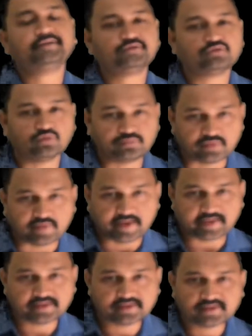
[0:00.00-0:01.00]
2py,
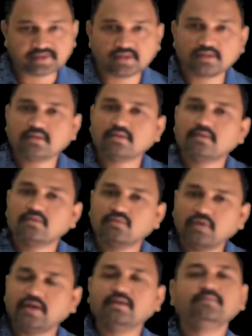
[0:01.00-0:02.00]

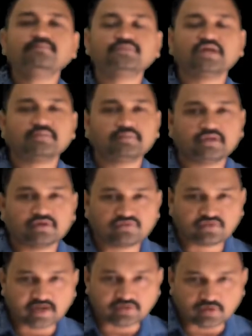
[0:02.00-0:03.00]
while the remaining
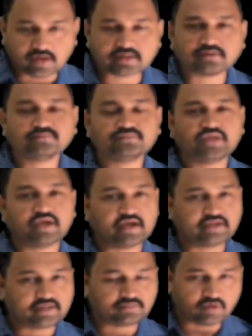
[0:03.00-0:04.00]
5 are the
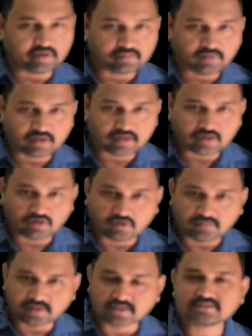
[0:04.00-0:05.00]
antibonding molecular
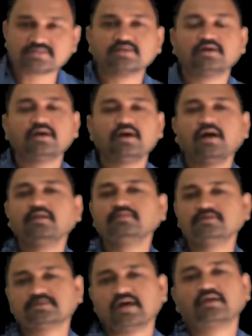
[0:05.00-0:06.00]
orbitals, and
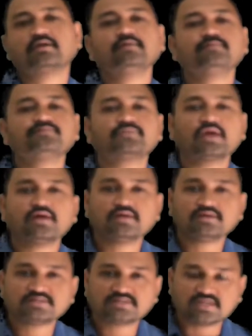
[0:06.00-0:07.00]
these are
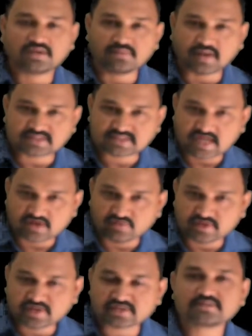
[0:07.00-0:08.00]
sigma star
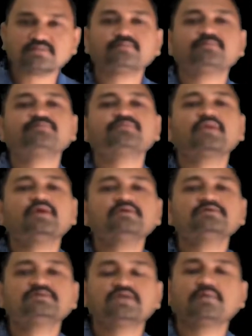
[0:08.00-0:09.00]
1s,
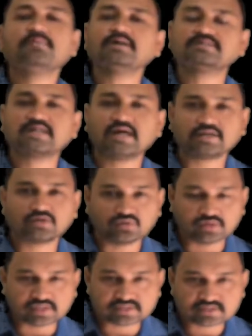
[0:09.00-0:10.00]
sigma star
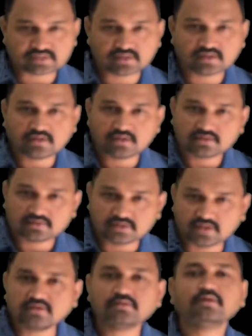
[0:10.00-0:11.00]
2s,
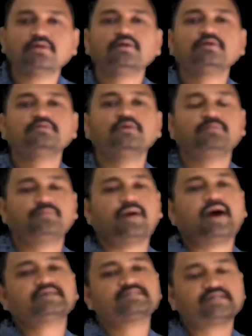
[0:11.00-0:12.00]
then the
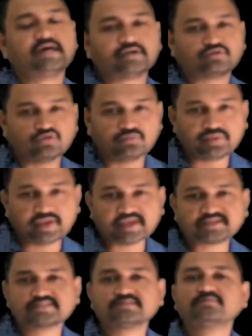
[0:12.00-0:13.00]
pi star
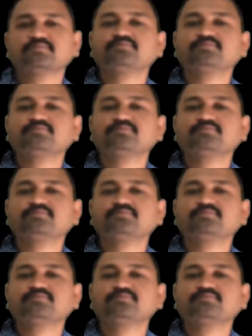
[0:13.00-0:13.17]
2px,